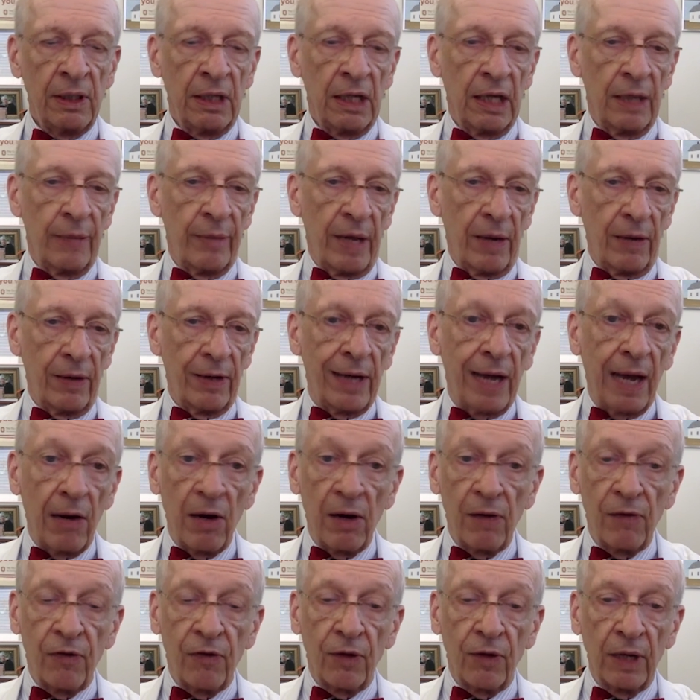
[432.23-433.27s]
about caring
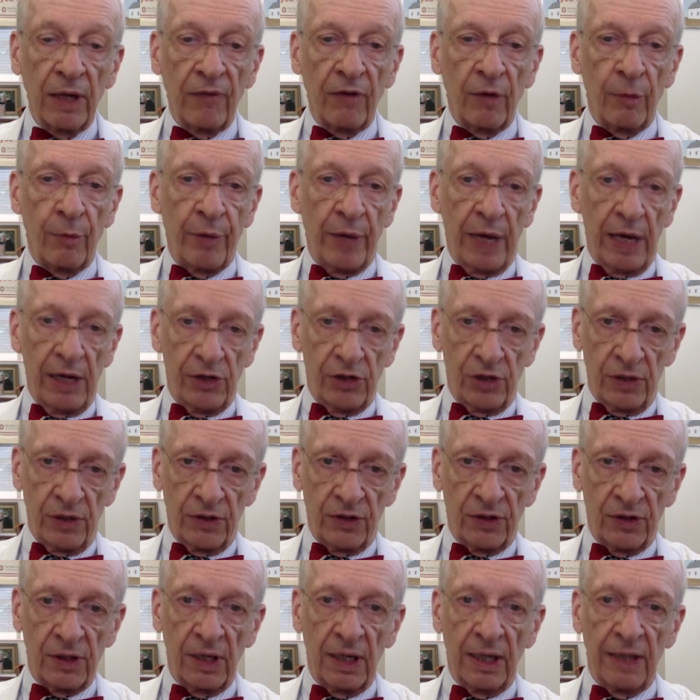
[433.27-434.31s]
for liver
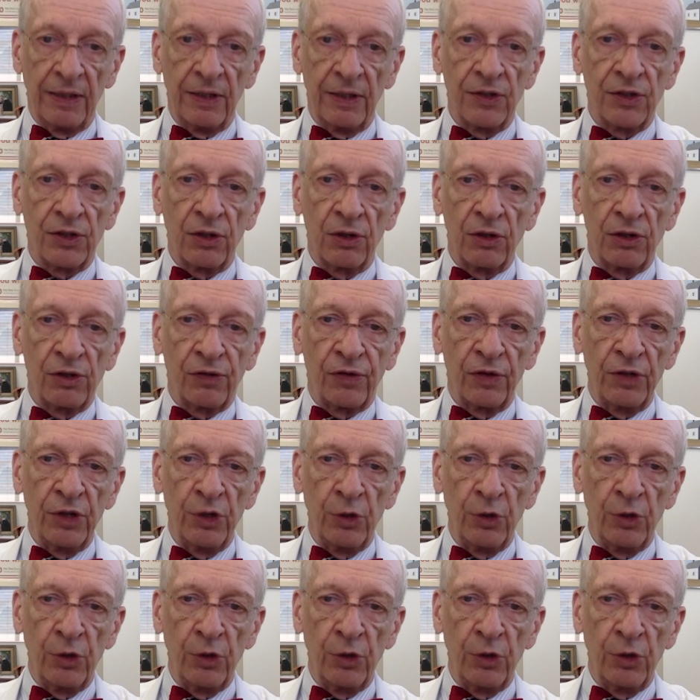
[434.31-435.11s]
patients and the search for new